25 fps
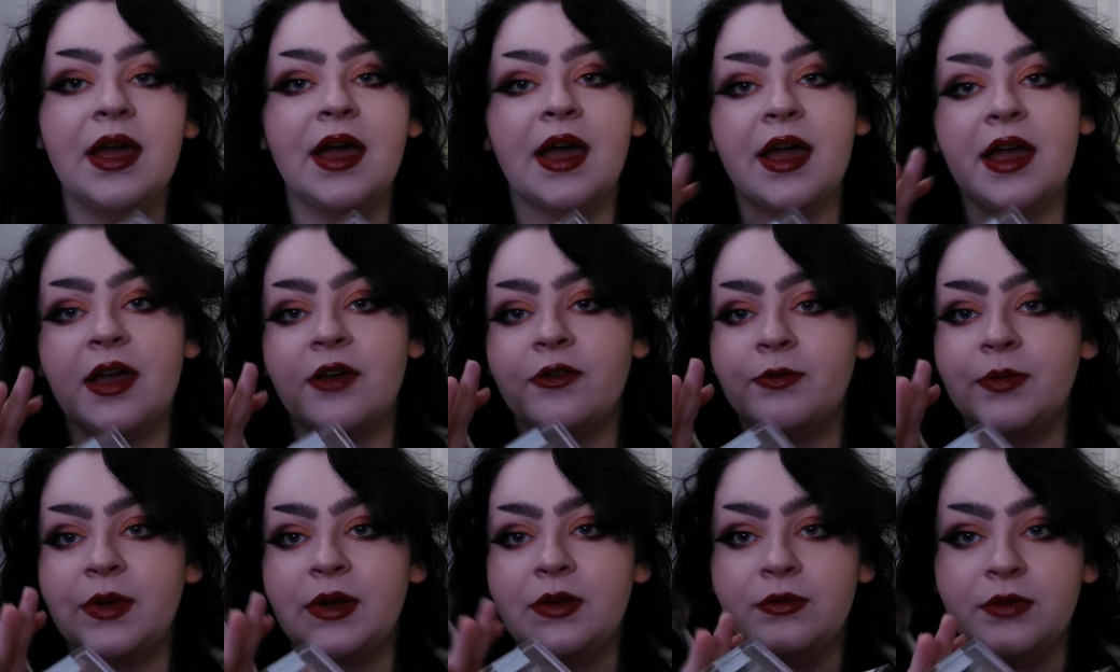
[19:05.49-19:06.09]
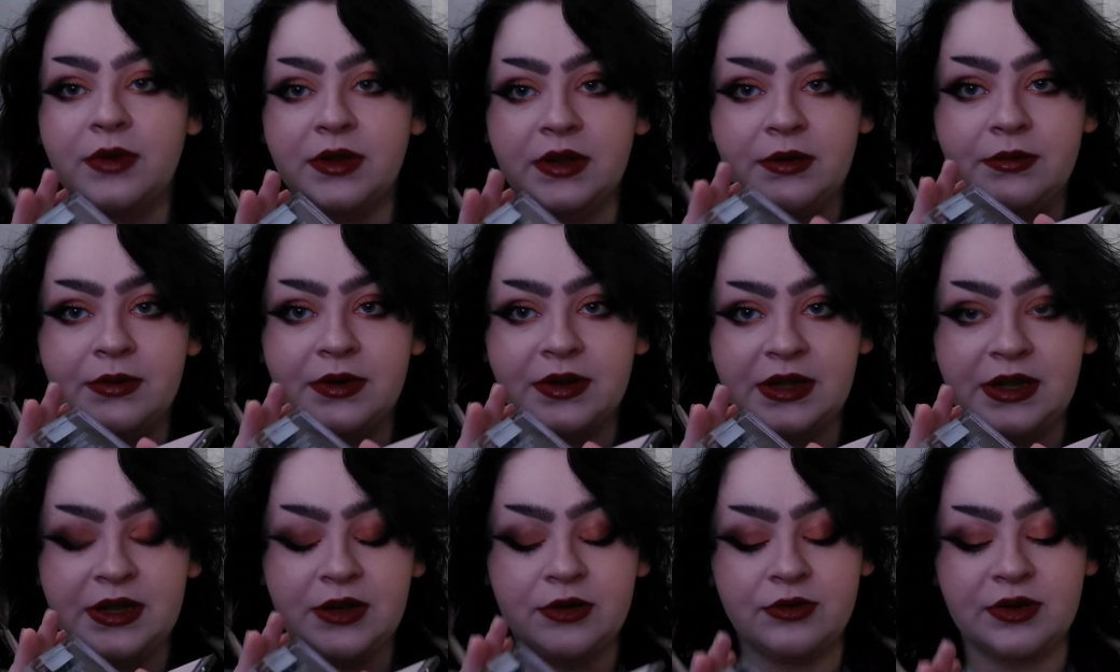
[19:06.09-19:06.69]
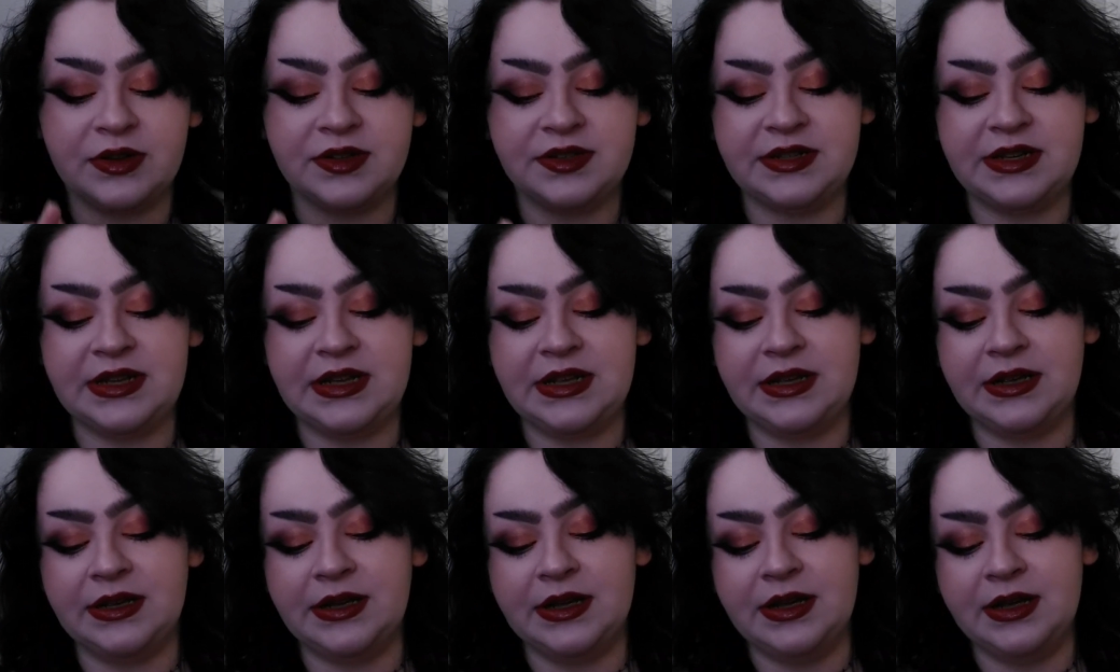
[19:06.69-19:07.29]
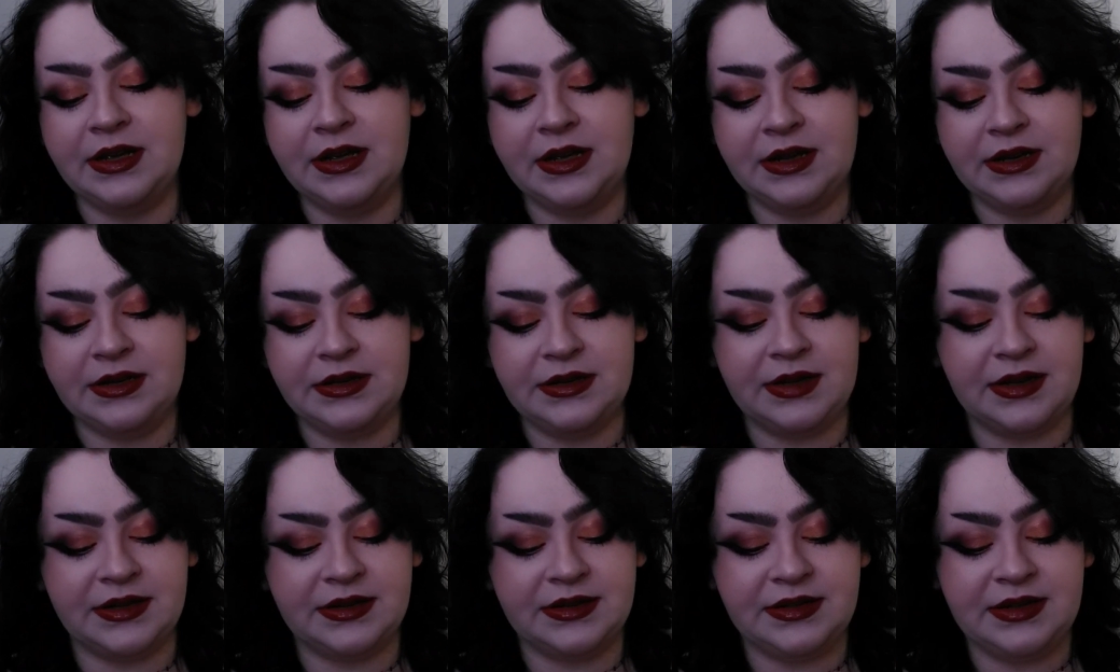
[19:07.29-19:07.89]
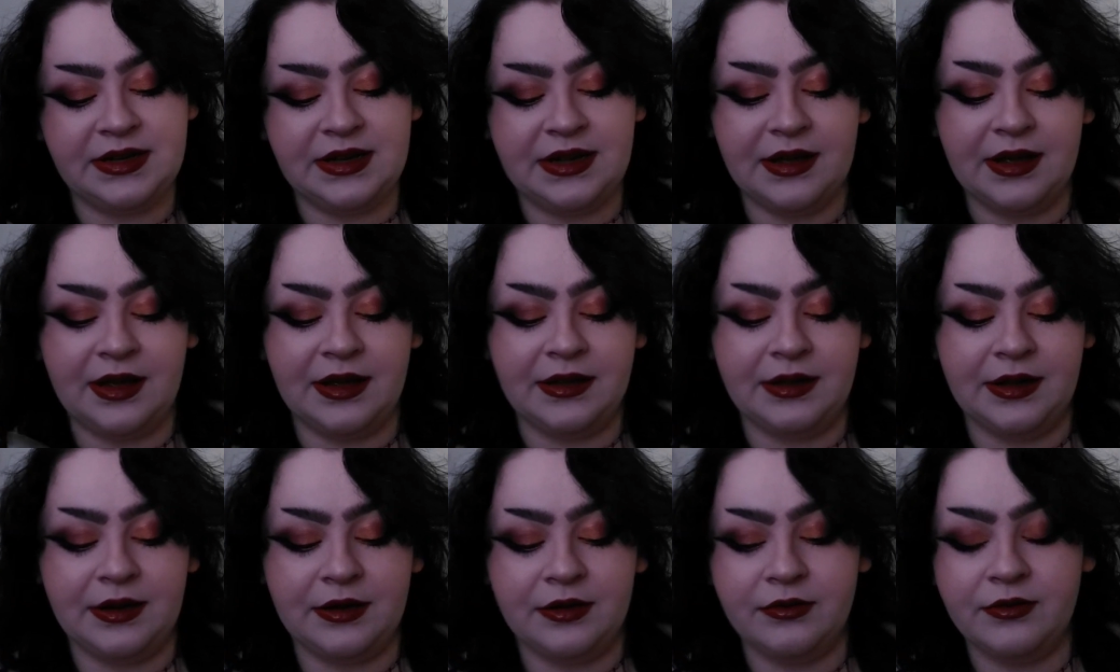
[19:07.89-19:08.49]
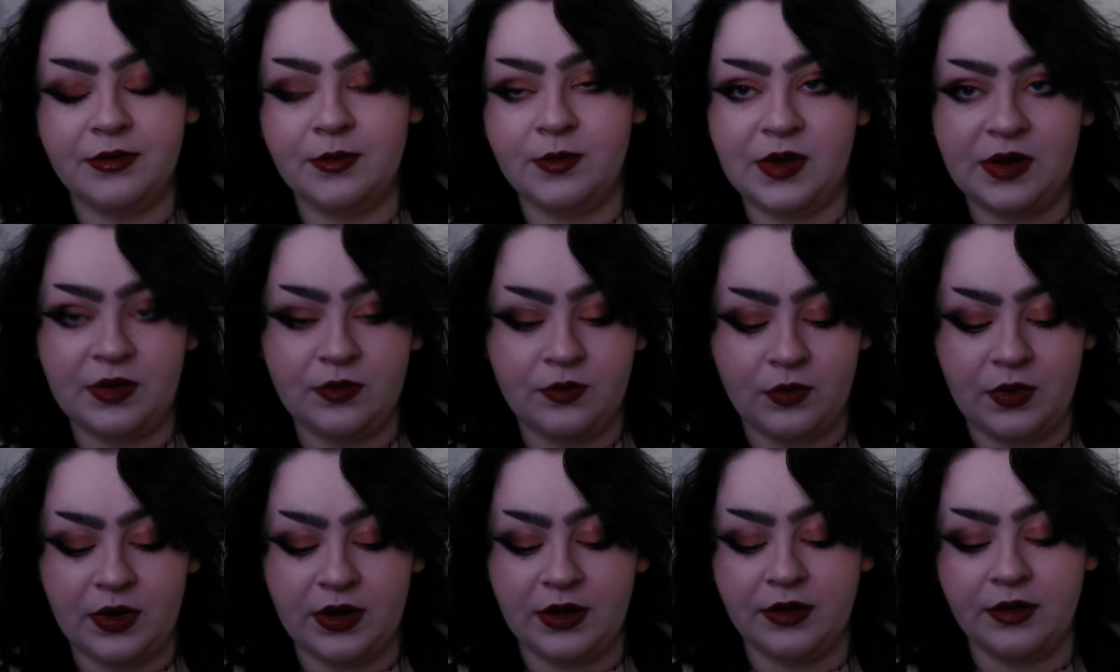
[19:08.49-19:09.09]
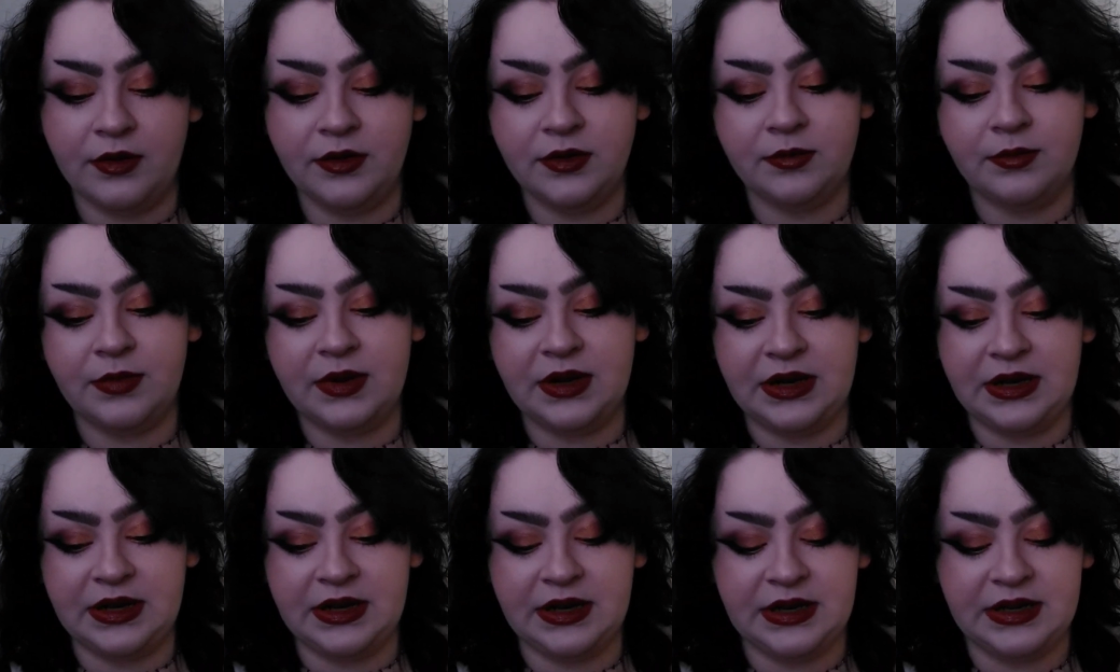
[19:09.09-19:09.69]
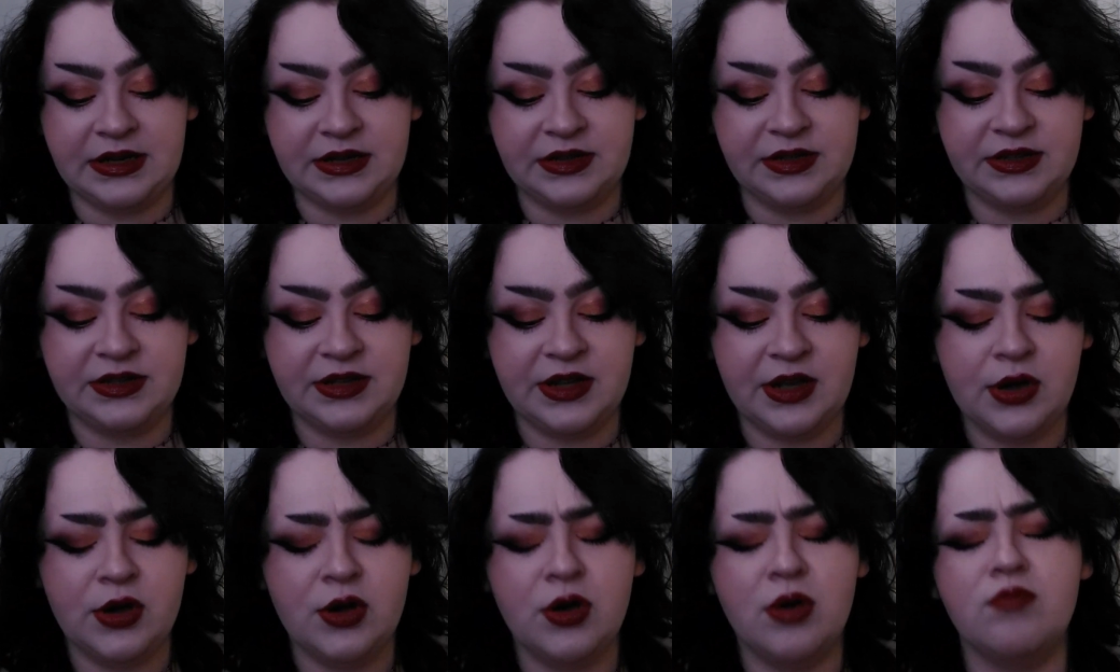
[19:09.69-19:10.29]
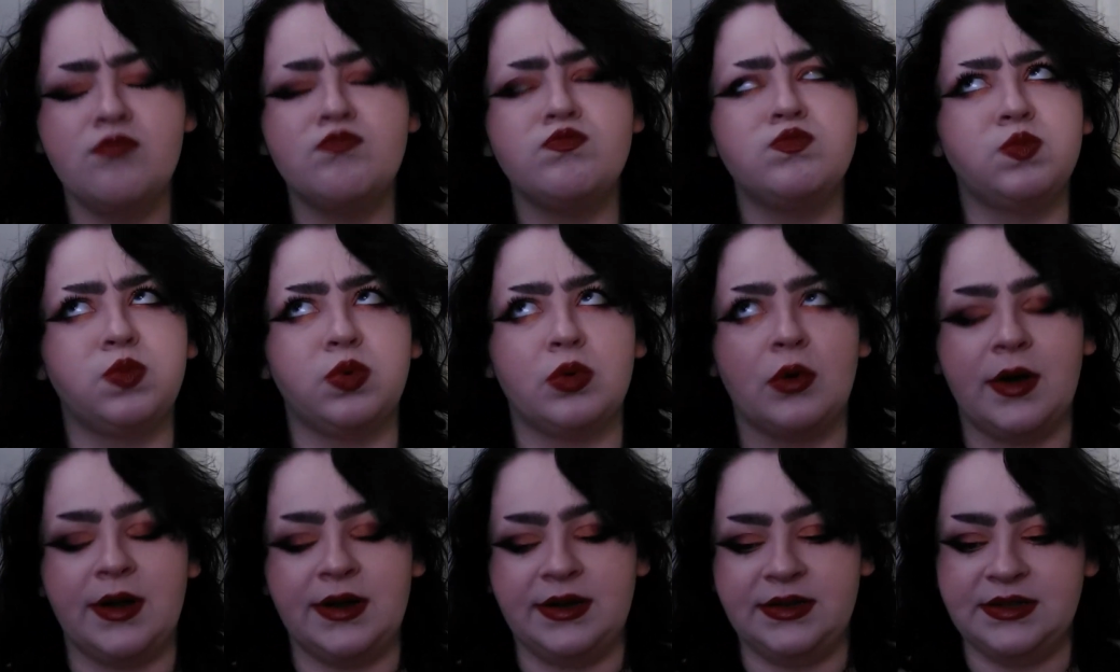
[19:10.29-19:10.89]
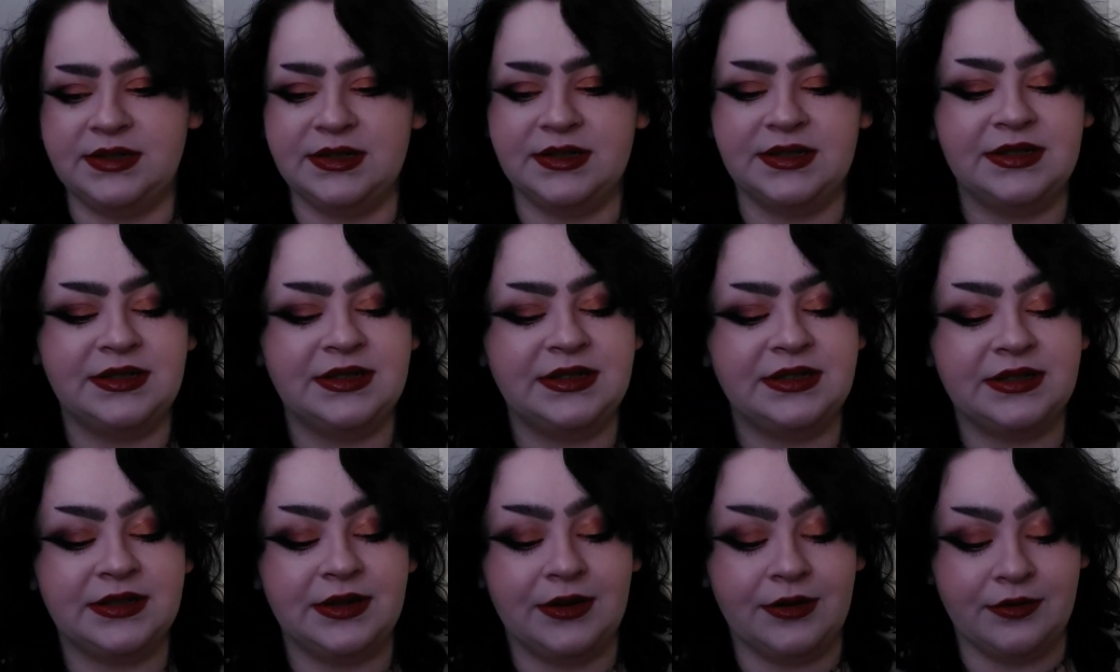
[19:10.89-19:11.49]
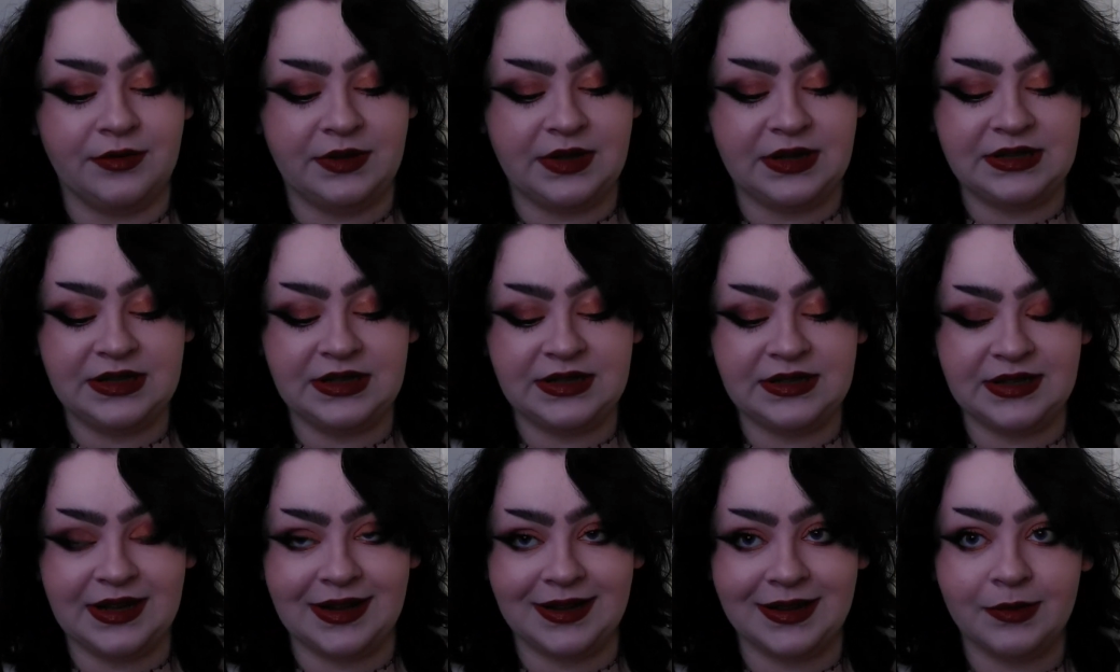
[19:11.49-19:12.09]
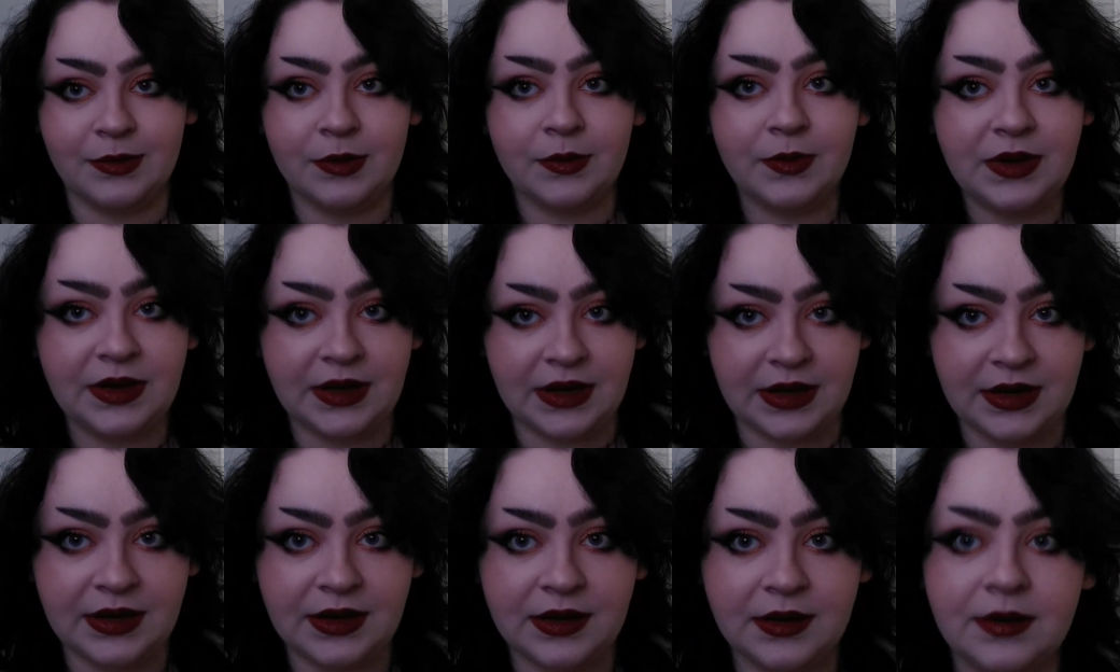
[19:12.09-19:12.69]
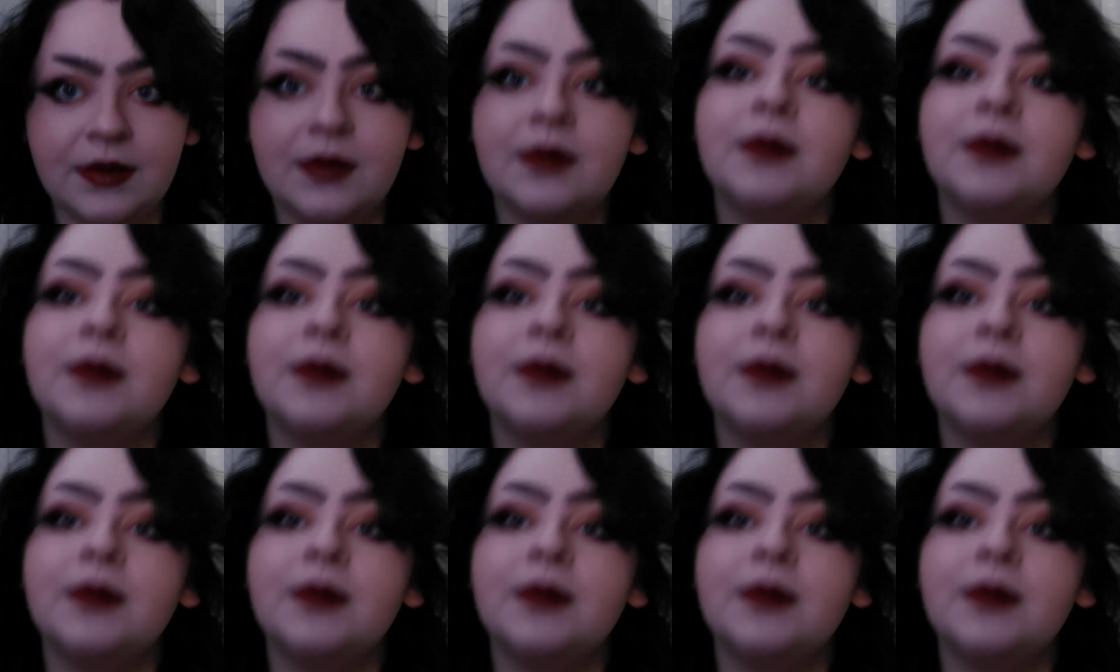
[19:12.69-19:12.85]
I have my really, really crusty, dusty highlighter from Wet n Wild, but it is bright, so that's exactly what we need.